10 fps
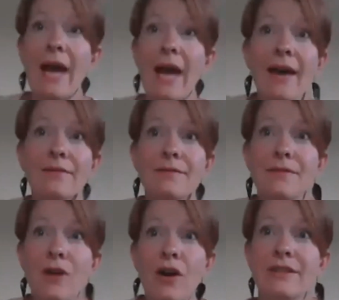have
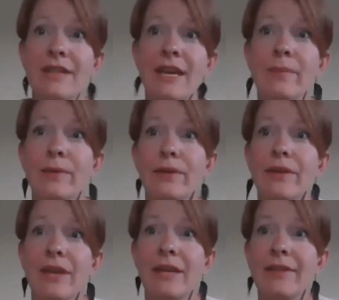on the table
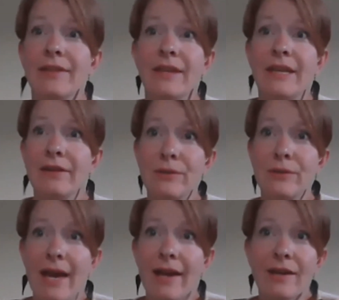in the HEROES
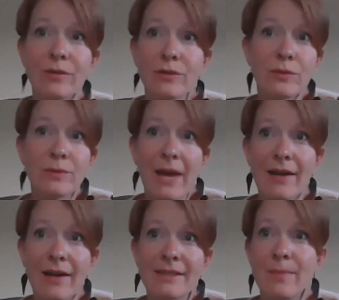Act, which was
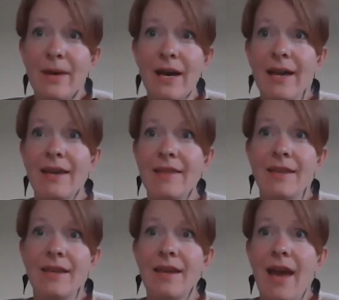passed by
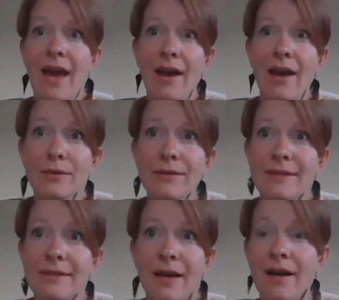the House
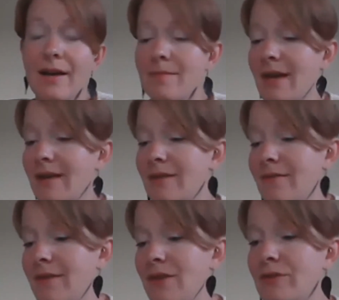at the
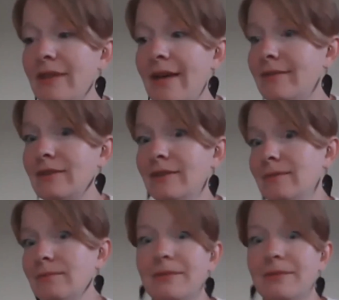federal level,
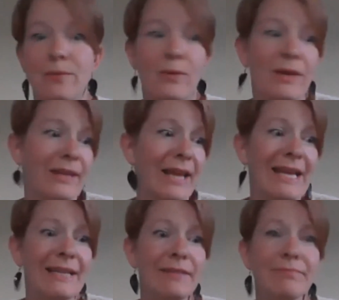what,
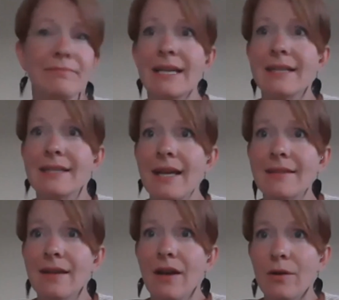86 days
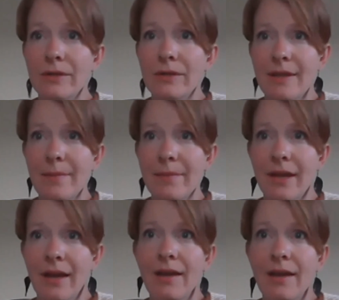ago or
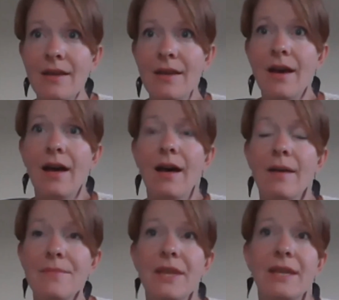something,
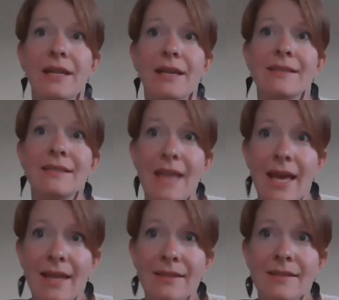that
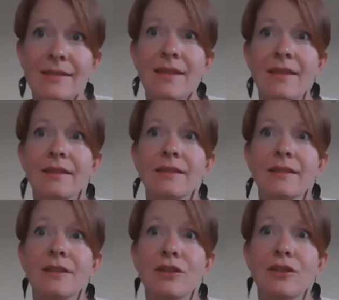extends the
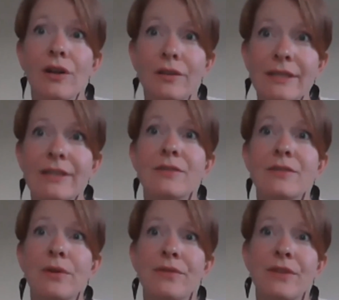current
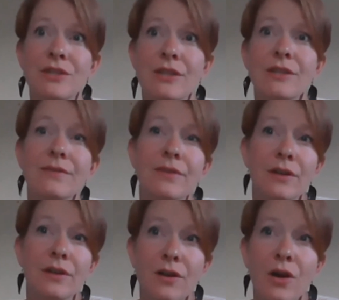provisions
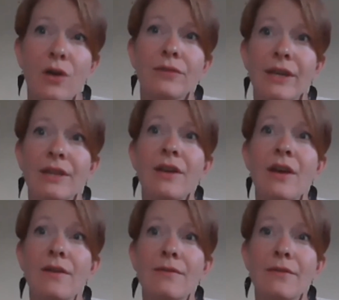for COVID
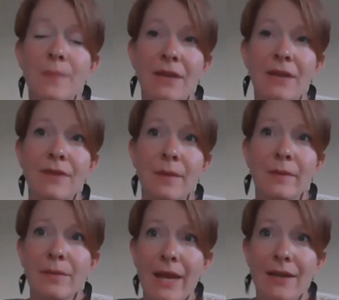for paid family
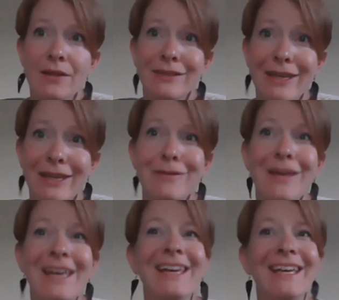and medical leave.
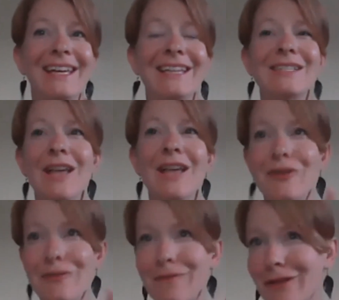It's under
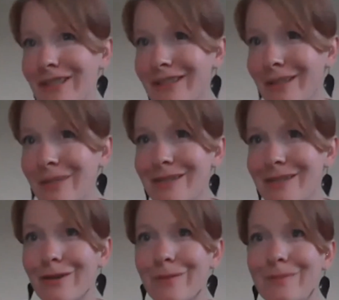fairly limited
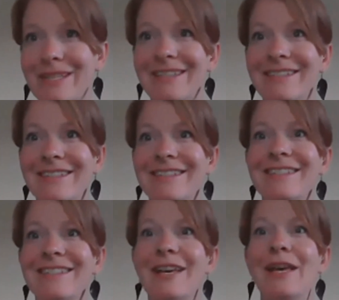circumstances,
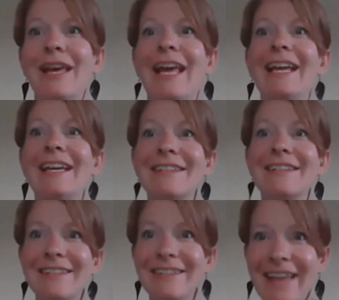and
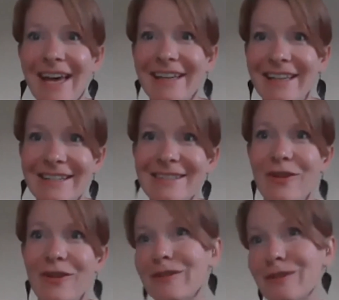yet it is
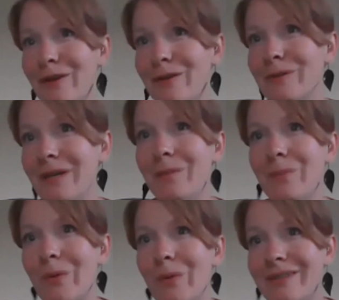also an
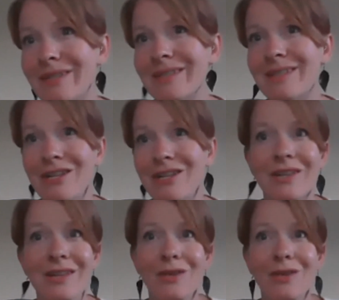important extension
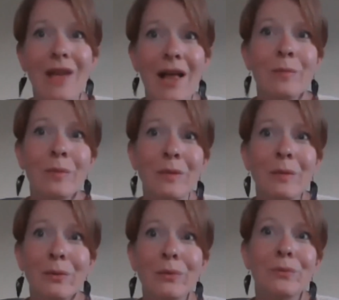that could help
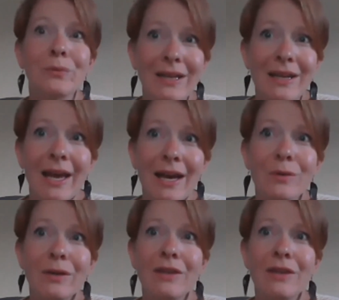people right now
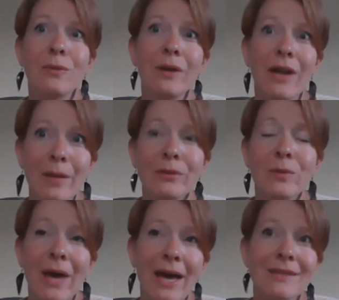if we're able to
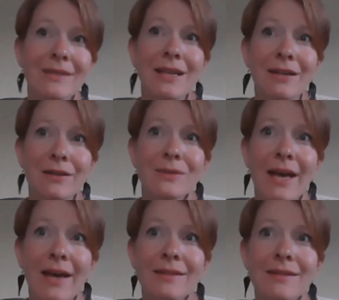pass the HEROES
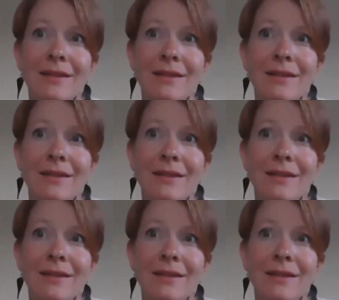Act.